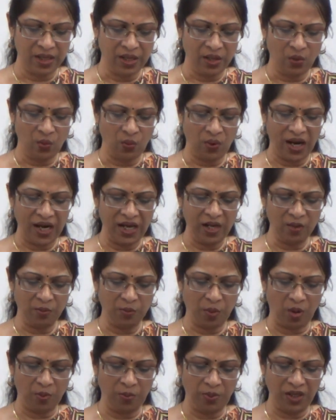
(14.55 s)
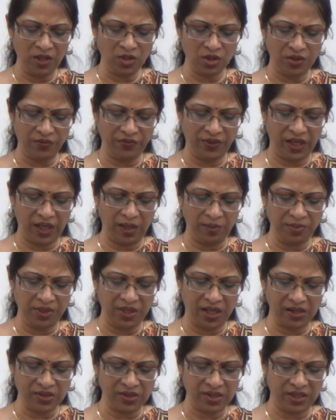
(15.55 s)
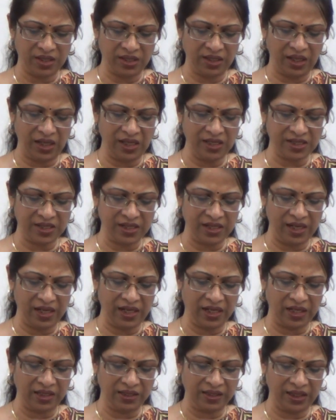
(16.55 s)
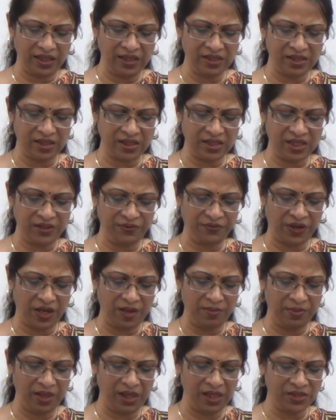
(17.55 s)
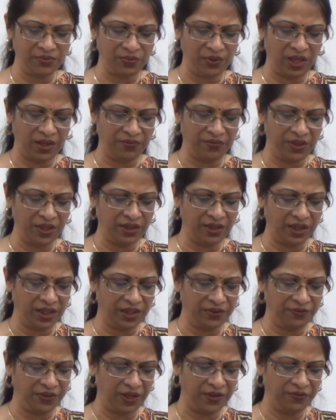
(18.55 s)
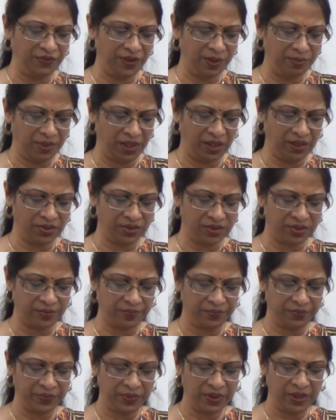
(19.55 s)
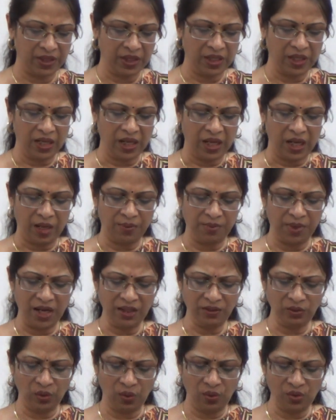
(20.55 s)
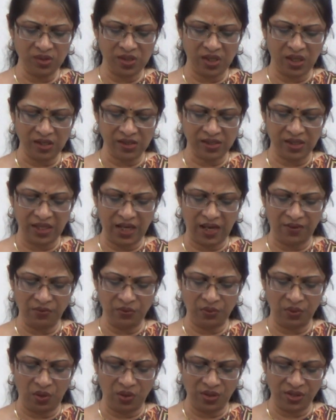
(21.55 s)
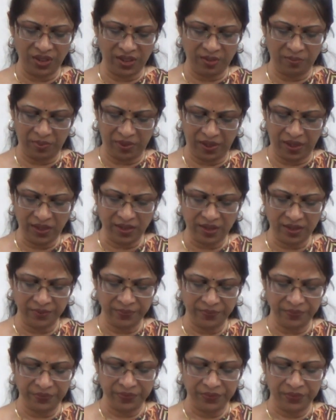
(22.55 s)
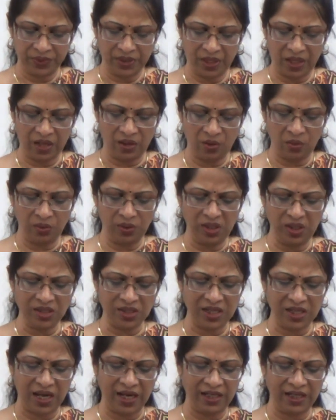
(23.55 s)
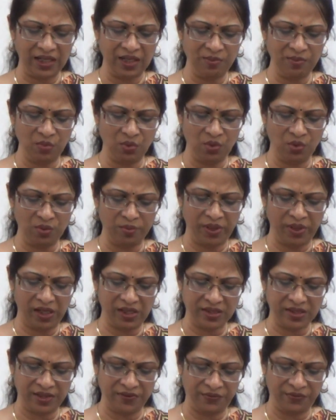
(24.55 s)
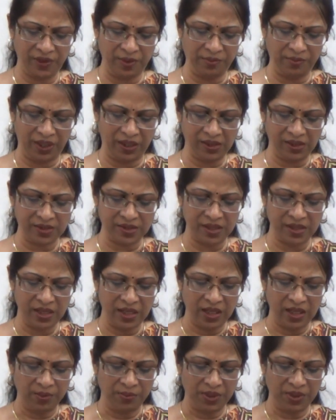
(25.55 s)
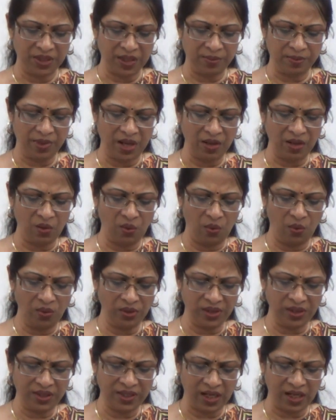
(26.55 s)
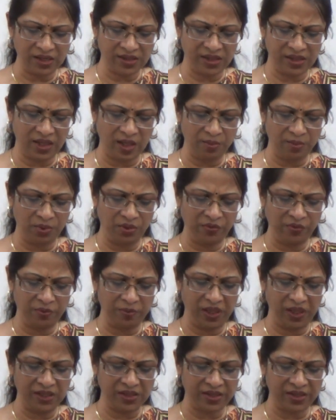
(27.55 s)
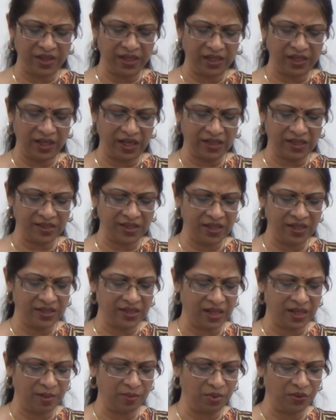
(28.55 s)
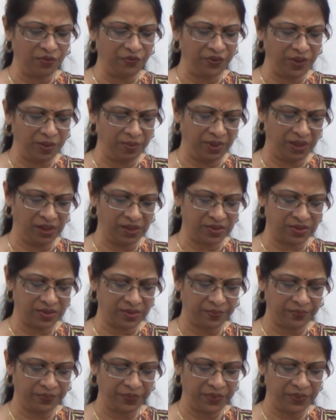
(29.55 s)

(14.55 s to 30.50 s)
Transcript: while a population of game ducks at an Eastern Lake contains 65 males for every 35 females. Among those ducks that have not yet bred, there are only slightly more males than females, but among older ducks the number of males greatly exceeds the number of females.